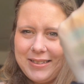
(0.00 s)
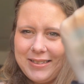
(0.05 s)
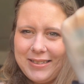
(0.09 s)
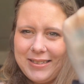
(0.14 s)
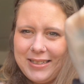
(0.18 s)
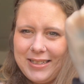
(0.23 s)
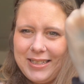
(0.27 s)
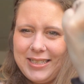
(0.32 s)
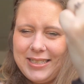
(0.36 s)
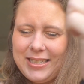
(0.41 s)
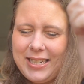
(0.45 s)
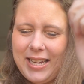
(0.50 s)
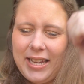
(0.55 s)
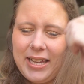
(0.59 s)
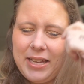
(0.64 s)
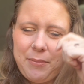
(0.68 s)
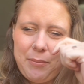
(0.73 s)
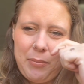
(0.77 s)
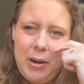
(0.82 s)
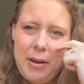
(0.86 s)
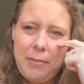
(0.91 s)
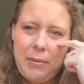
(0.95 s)
At least I
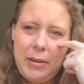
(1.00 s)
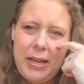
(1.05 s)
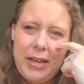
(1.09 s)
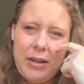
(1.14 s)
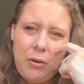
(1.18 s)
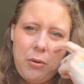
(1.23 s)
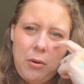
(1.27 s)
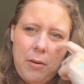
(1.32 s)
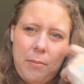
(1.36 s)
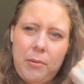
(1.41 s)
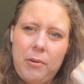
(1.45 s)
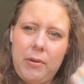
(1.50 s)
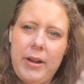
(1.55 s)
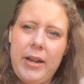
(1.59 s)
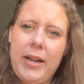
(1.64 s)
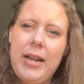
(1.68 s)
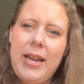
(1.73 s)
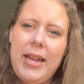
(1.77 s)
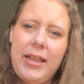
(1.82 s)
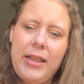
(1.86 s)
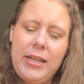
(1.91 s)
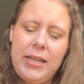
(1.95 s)
can probably
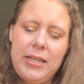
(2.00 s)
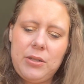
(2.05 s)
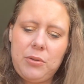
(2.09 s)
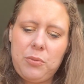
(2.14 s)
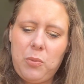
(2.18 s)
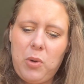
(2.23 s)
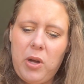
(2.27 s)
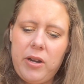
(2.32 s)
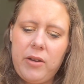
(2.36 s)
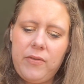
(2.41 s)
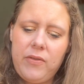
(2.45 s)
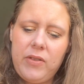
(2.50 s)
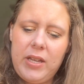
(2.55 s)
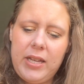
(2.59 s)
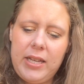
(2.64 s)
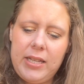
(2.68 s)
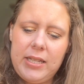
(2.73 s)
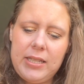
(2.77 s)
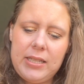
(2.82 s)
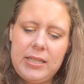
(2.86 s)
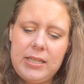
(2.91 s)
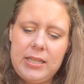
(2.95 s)
incorporate at least one of
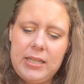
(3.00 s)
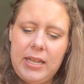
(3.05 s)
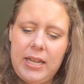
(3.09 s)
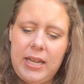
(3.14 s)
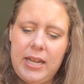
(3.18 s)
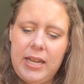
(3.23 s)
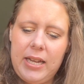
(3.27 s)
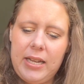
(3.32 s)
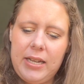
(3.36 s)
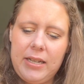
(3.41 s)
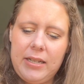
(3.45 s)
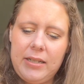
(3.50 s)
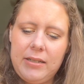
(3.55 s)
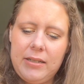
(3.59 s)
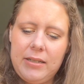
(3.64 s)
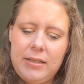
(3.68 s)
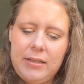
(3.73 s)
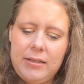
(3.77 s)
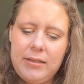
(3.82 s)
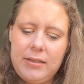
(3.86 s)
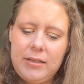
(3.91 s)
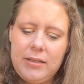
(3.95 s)
these in
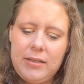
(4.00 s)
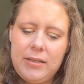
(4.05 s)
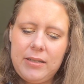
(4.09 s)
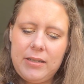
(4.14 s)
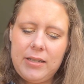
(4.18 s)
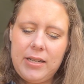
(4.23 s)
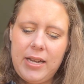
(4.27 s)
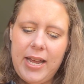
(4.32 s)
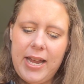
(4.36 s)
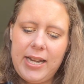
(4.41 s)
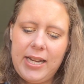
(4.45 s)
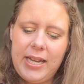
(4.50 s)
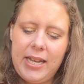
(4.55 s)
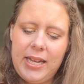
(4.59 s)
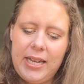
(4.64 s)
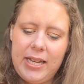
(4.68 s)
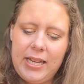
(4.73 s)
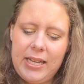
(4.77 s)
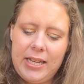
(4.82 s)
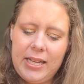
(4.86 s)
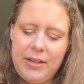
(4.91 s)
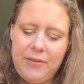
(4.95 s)

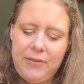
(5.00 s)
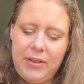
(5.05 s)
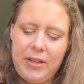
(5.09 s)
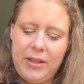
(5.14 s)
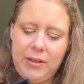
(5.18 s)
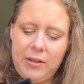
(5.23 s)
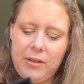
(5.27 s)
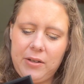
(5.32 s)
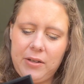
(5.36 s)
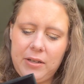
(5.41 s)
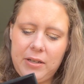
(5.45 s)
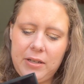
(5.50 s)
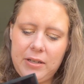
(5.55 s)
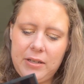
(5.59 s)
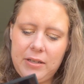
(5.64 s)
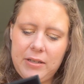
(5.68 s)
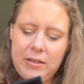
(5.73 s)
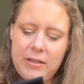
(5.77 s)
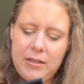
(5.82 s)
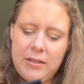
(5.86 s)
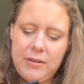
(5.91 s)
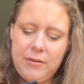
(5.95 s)
any given look,
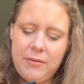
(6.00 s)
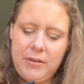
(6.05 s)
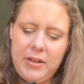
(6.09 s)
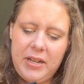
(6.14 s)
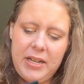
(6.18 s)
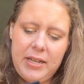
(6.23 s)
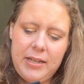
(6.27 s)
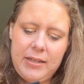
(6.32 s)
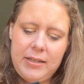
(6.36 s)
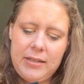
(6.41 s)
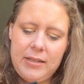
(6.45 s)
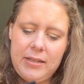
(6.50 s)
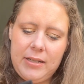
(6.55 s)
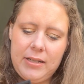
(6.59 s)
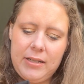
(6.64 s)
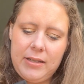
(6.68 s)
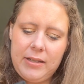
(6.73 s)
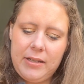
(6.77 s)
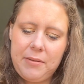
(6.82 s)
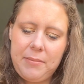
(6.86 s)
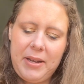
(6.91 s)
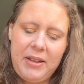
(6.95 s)
right?
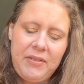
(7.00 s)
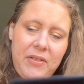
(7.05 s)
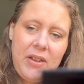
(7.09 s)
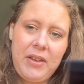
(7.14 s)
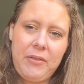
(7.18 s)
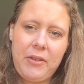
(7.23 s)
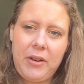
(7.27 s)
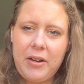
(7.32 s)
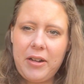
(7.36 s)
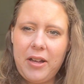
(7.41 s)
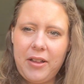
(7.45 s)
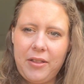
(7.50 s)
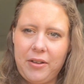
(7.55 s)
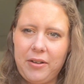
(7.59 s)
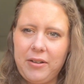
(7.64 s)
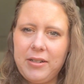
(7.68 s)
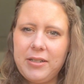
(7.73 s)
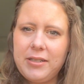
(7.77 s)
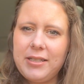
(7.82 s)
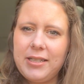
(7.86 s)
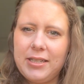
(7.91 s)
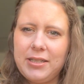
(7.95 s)
They're my favorite
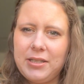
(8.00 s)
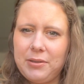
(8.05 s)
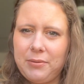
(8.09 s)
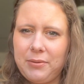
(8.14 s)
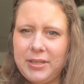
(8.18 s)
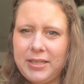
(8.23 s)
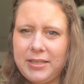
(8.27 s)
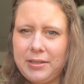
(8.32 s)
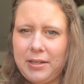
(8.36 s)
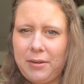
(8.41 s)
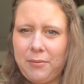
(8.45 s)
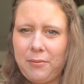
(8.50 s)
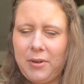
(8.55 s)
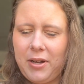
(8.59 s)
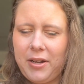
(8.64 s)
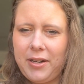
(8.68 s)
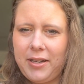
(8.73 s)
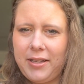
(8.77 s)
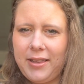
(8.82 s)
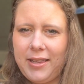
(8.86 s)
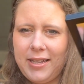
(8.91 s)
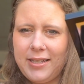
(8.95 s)
colors. That's the reason I
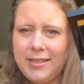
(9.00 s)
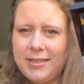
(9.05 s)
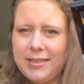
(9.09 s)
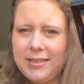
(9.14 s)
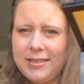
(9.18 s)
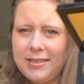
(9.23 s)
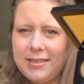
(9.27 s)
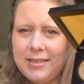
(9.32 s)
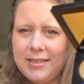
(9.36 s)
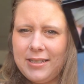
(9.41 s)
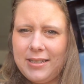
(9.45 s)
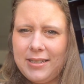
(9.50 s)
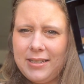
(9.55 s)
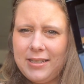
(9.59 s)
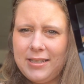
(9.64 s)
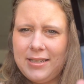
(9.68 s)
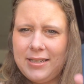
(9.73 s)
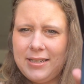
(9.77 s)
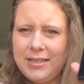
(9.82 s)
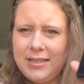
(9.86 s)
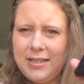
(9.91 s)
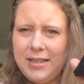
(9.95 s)
wanted this
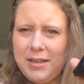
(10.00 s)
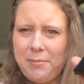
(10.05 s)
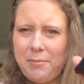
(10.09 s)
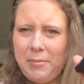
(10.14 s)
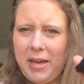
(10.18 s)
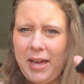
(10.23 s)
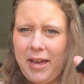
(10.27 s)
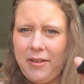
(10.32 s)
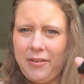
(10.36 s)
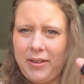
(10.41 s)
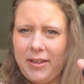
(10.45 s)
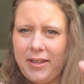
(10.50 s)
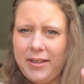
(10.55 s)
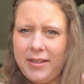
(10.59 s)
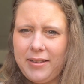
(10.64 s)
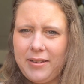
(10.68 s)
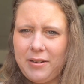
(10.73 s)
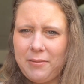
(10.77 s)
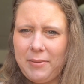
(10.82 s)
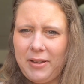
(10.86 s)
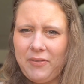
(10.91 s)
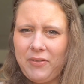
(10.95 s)
palette.
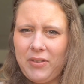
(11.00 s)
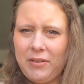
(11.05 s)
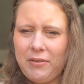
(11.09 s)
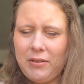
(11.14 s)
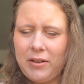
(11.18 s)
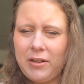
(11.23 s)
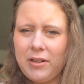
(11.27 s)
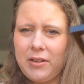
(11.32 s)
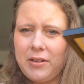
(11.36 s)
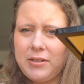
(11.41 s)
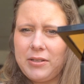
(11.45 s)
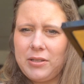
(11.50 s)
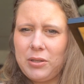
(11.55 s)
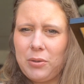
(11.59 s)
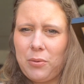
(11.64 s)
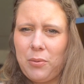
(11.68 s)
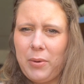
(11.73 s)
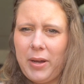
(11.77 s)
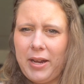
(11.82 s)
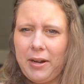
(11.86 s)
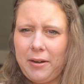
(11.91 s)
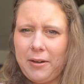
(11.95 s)
They're my favorite colors to
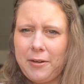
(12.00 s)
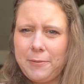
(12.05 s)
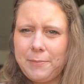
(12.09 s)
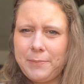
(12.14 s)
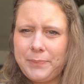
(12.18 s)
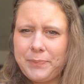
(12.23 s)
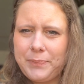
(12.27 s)
wear.